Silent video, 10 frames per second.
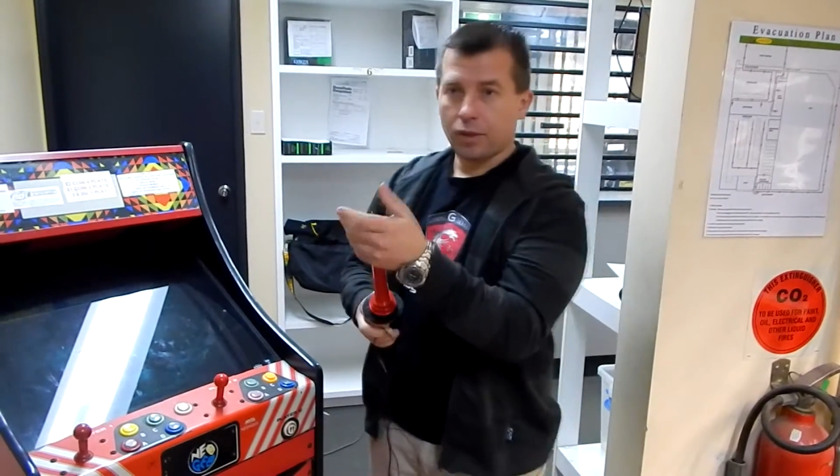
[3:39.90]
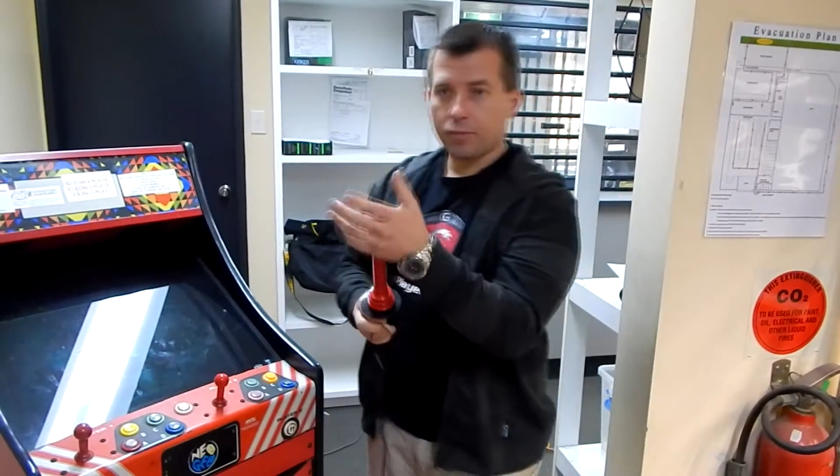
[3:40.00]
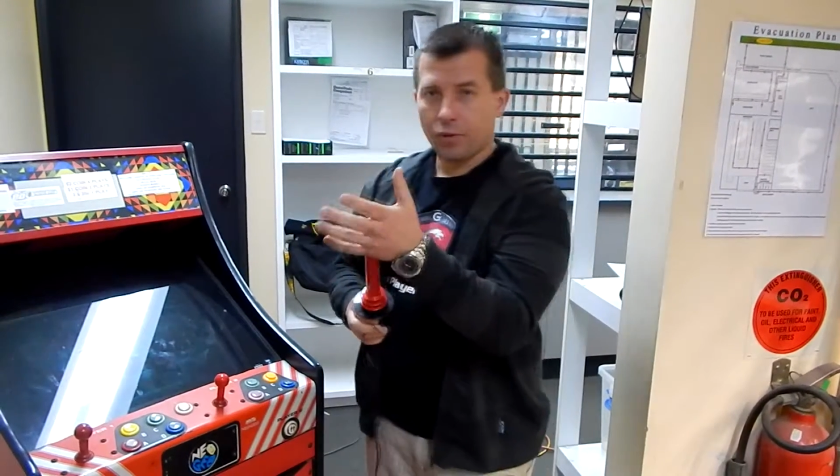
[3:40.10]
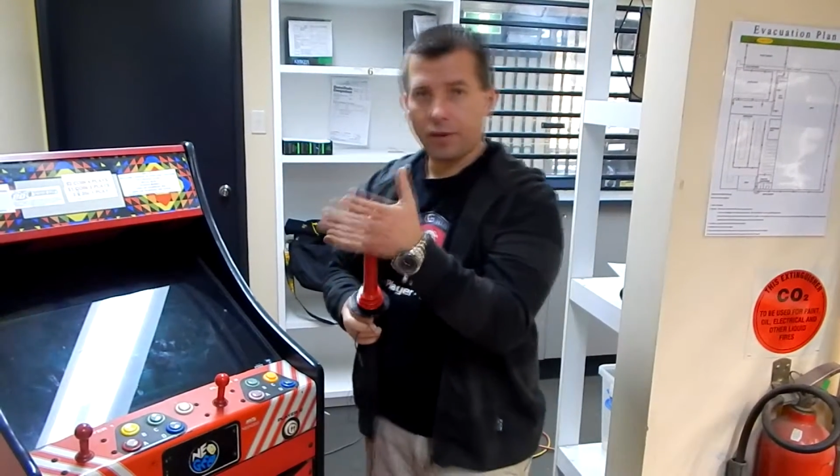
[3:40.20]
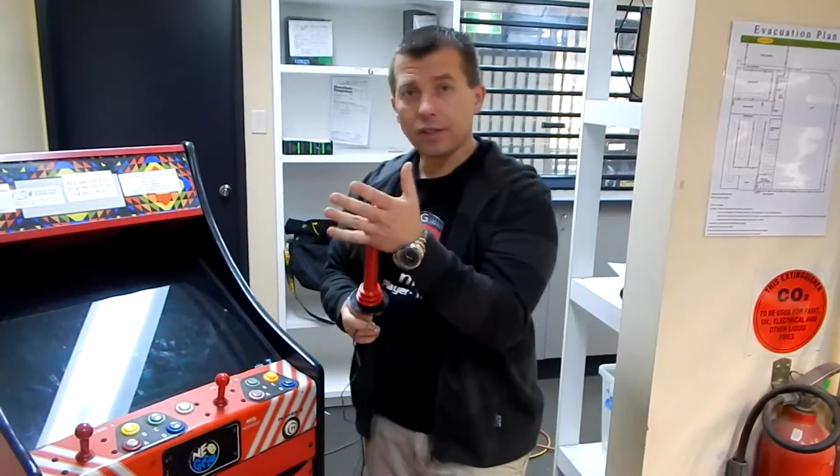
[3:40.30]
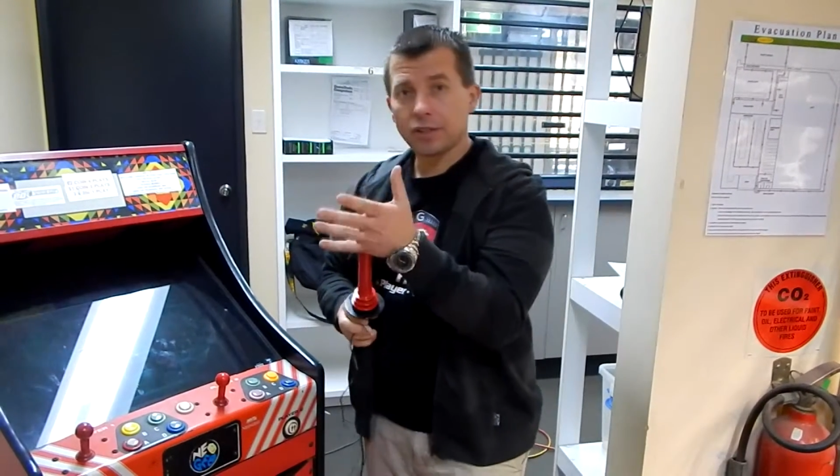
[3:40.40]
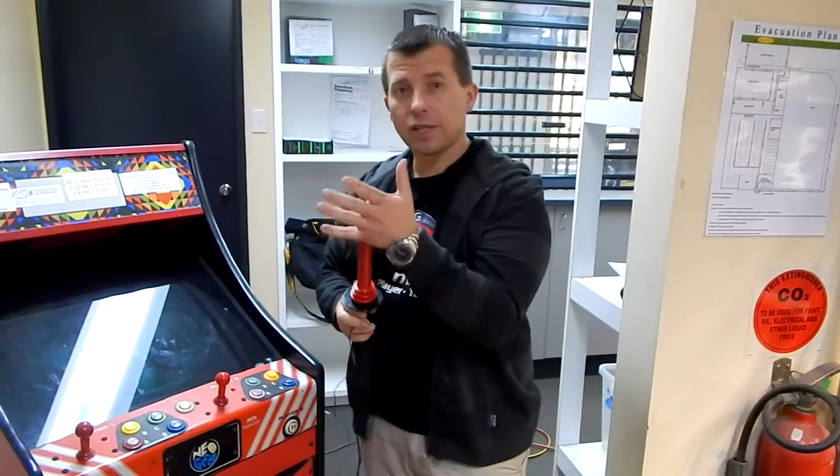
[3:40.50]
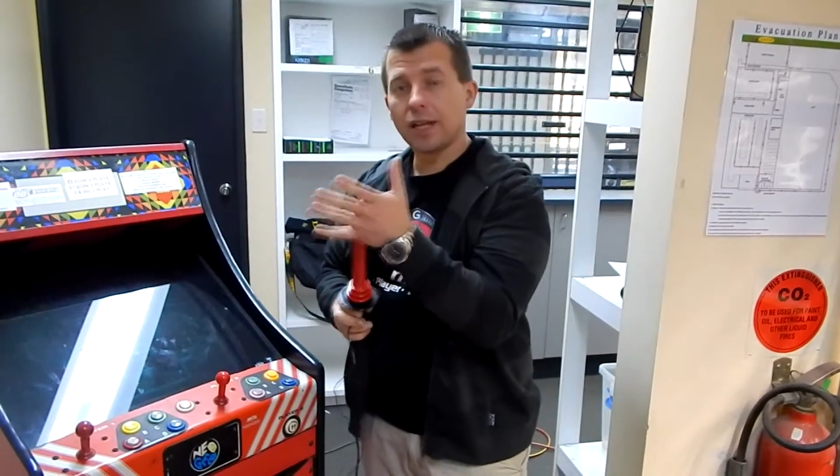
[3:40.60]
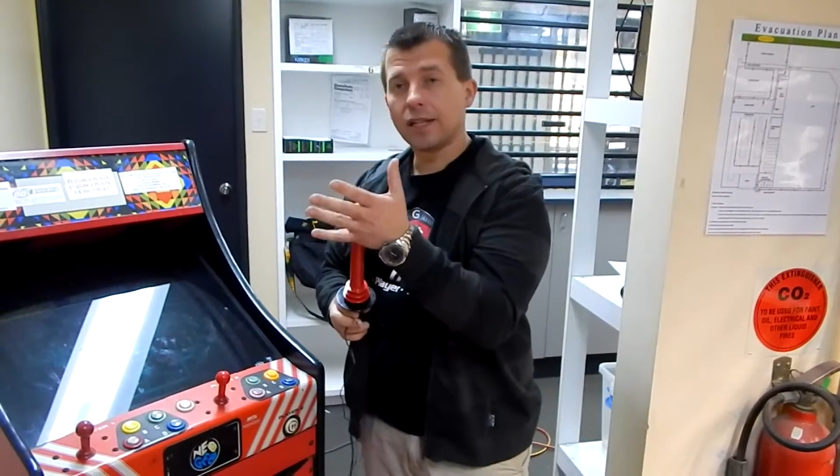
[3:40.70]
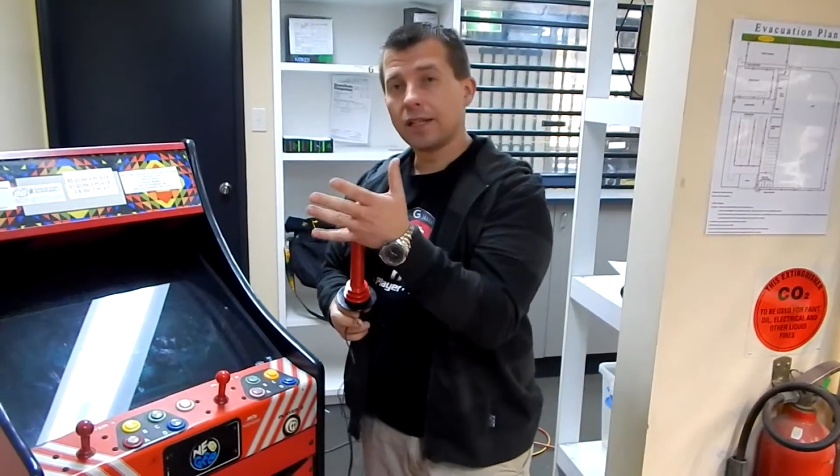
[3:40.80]
prevents
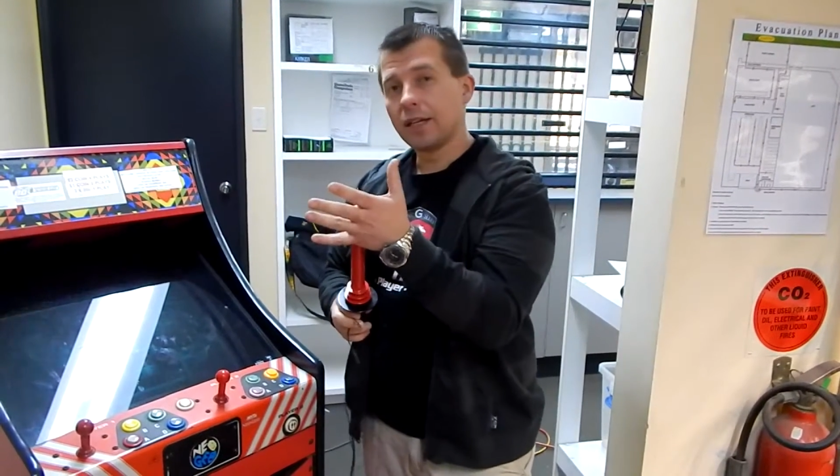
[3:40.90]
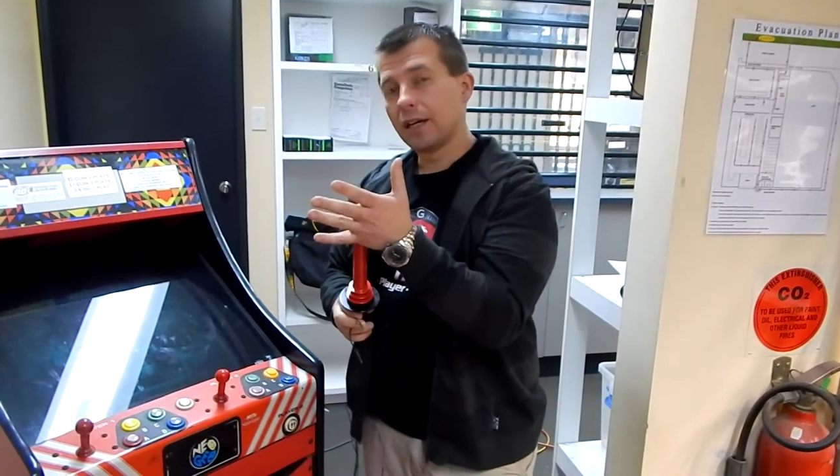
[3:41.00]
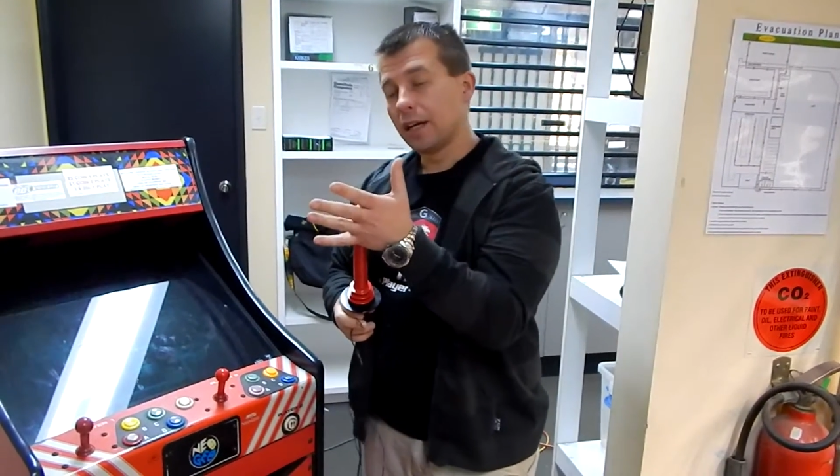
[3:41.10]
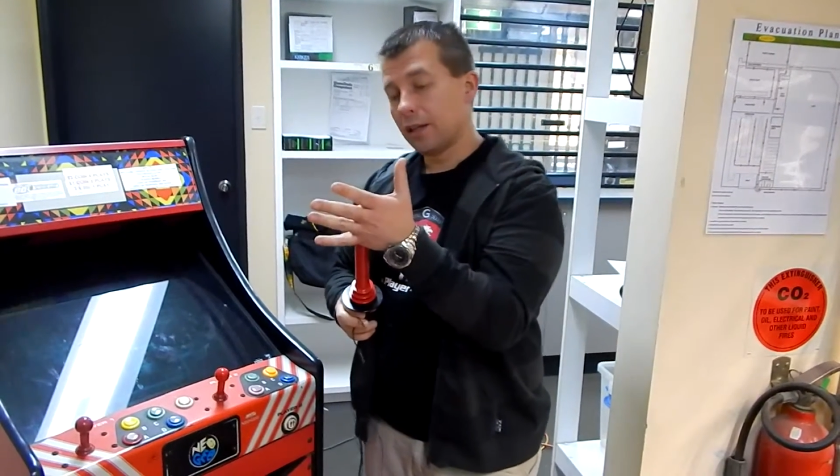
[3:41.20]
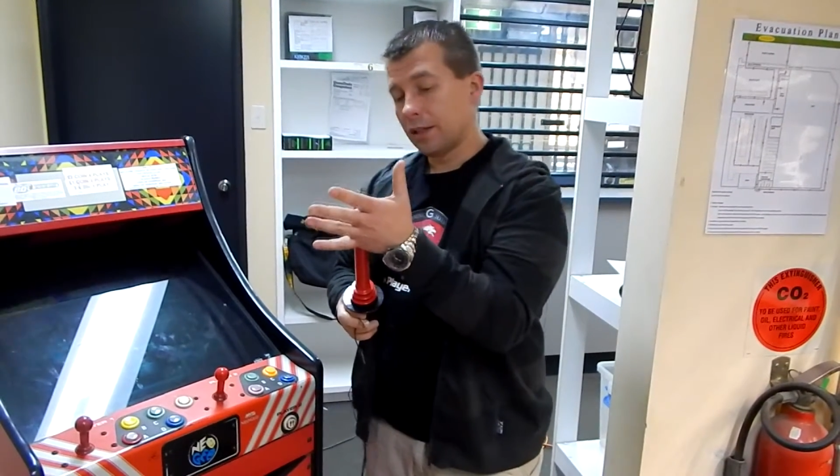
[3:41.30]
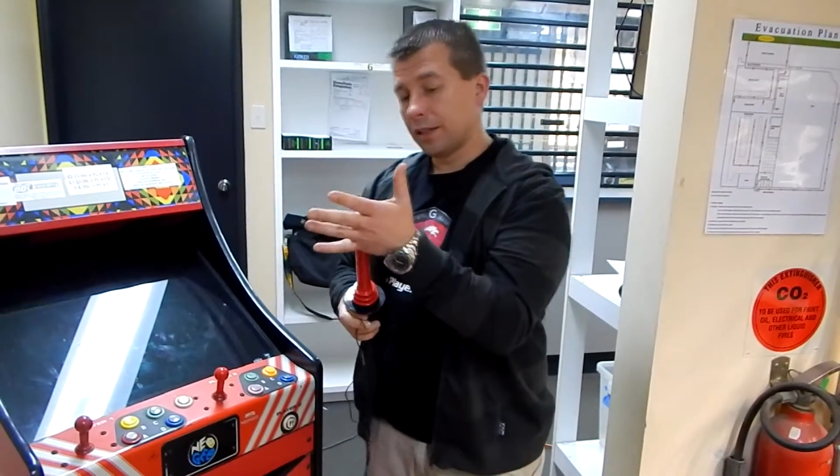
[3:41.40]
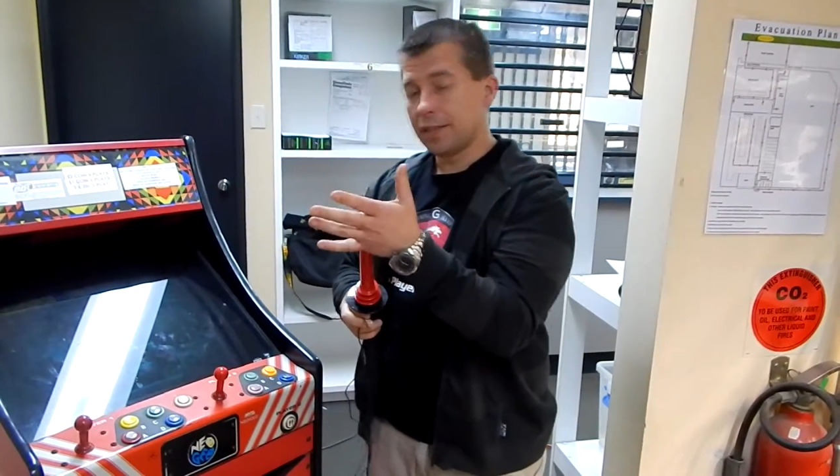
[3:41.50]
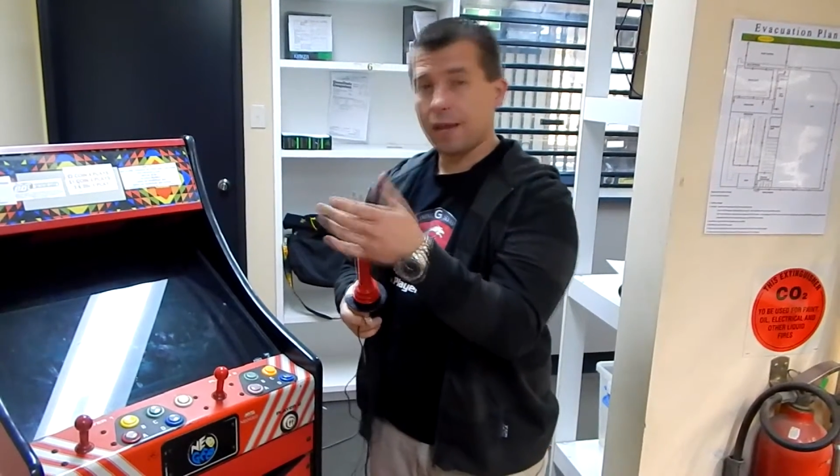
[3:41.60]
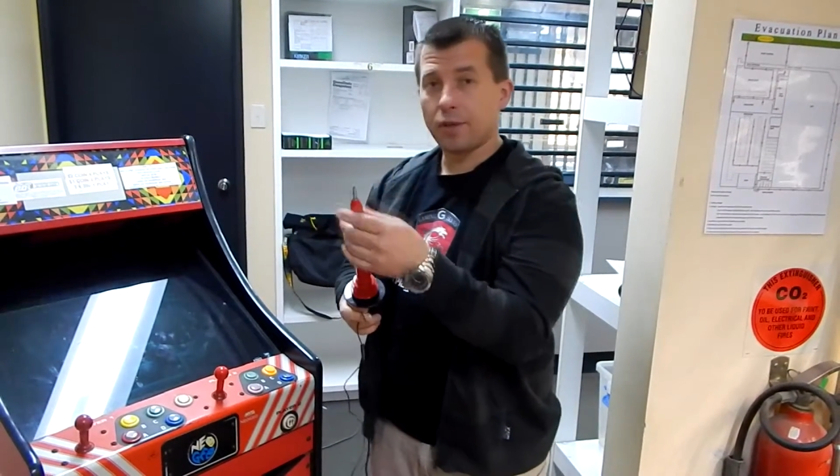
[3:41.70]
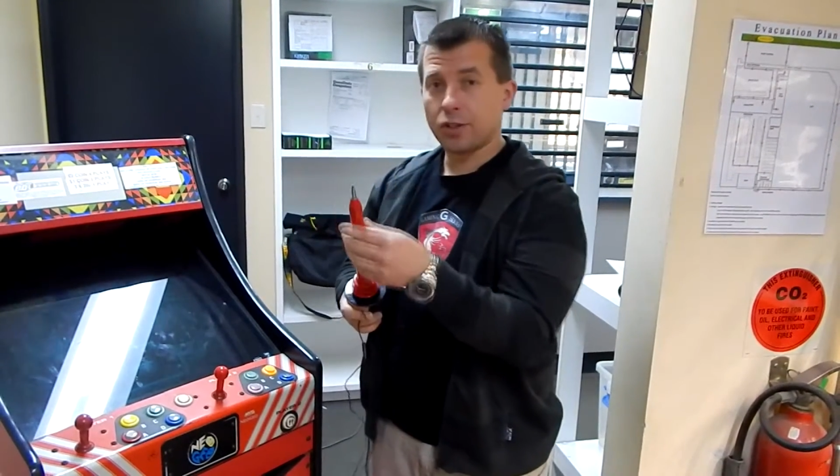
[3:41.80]
any
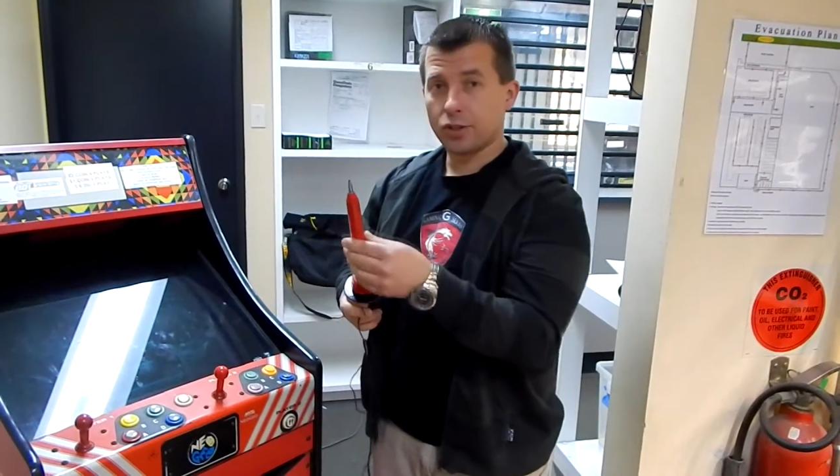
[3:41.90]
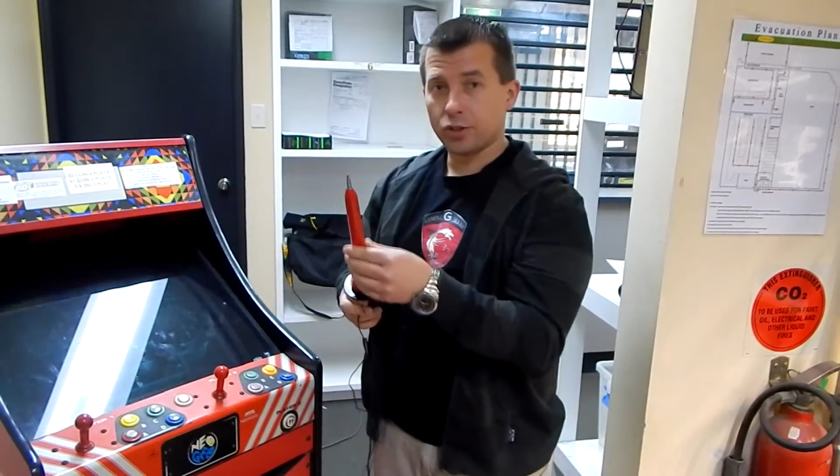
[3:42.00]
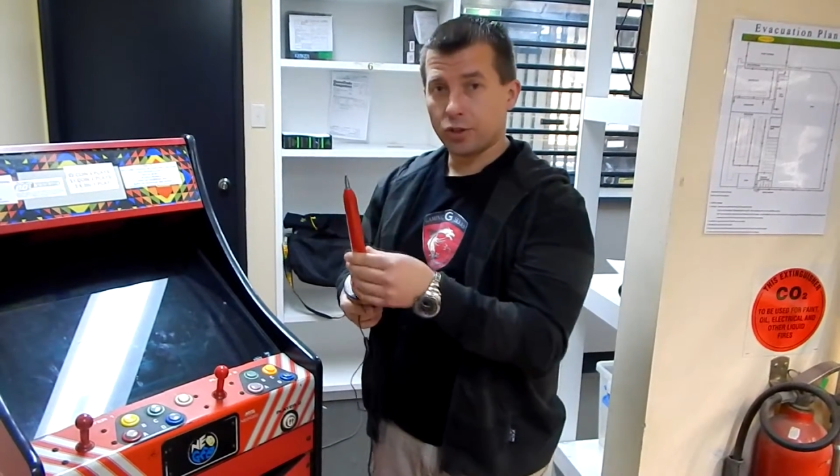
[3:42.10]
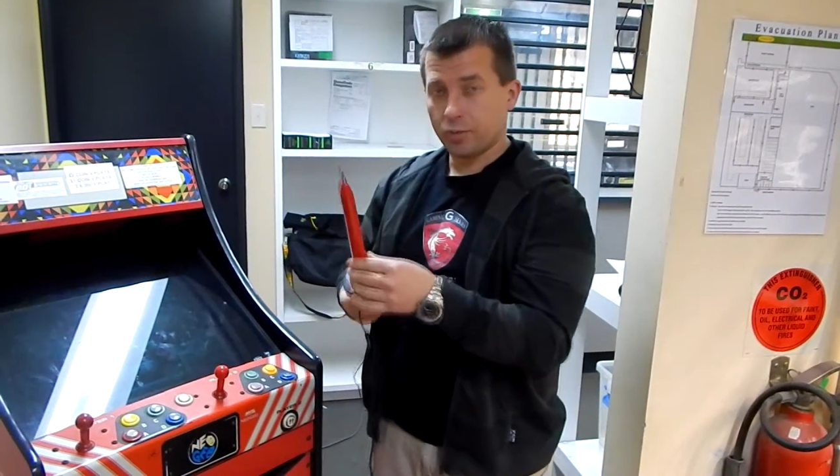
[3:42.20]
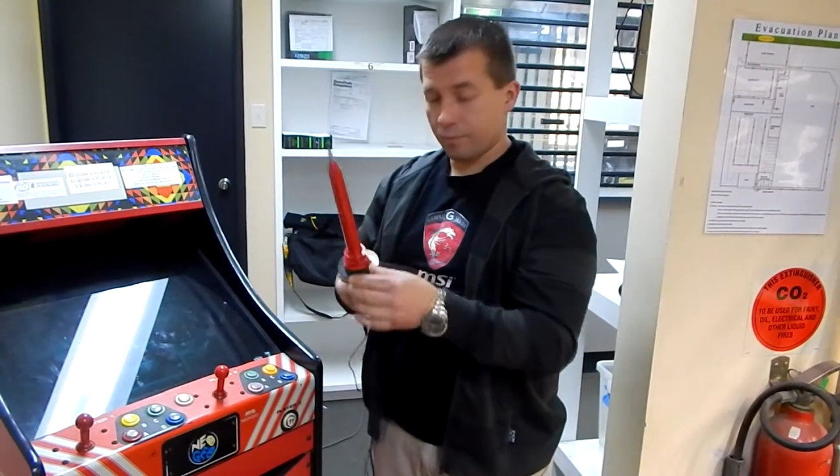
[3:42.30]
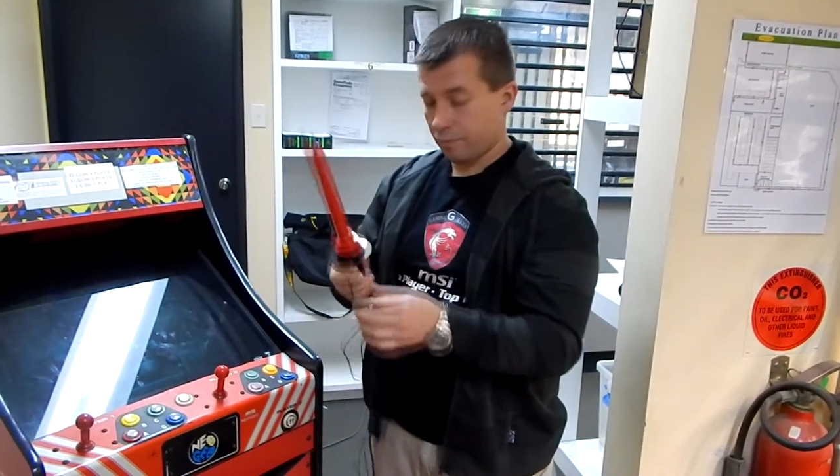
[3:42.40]
damage to